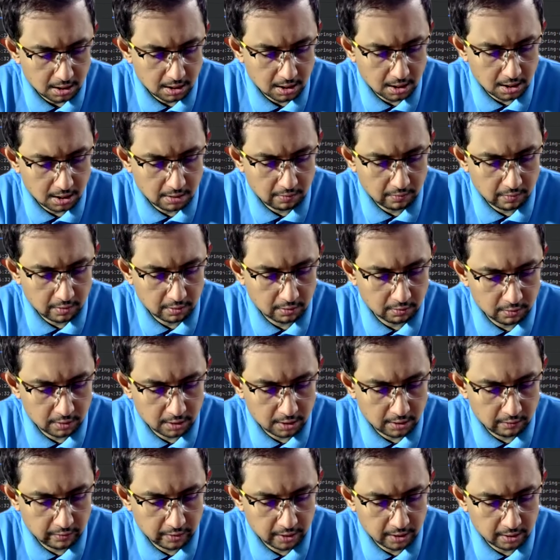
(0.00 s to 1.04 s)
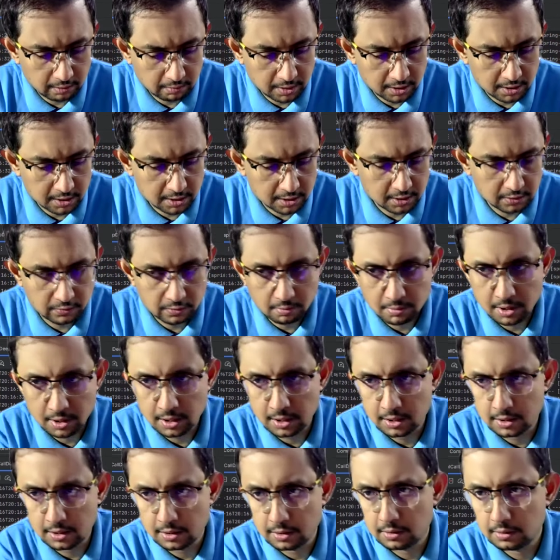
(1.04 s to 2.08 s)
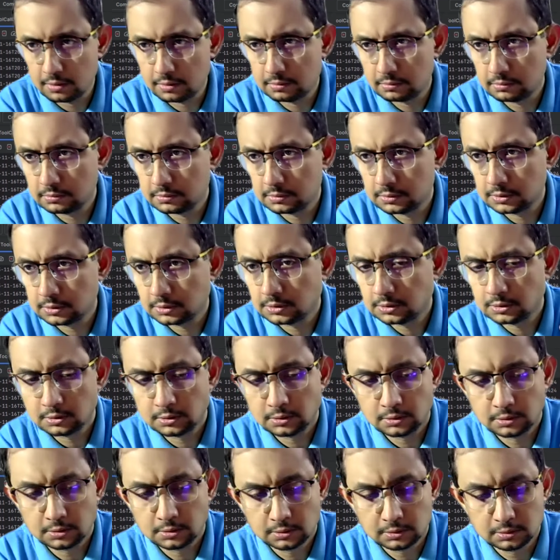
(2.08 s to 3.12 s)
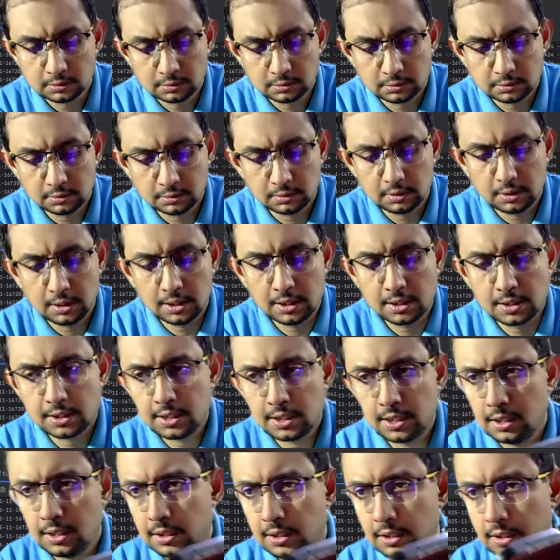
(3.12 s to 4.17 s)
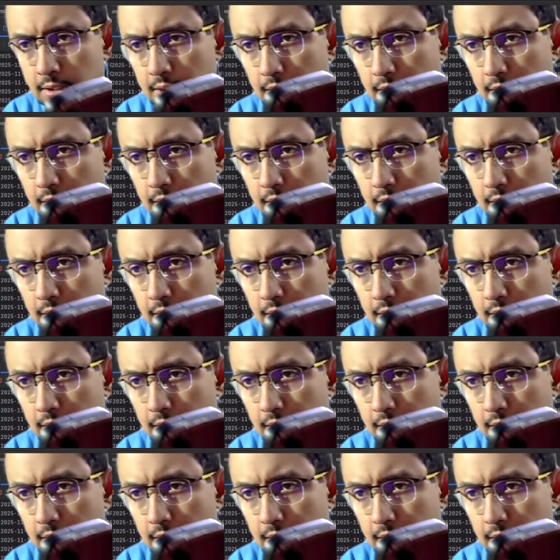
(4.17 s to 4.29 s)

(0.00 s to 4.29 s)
I have a good evening message from here. Well, let's see.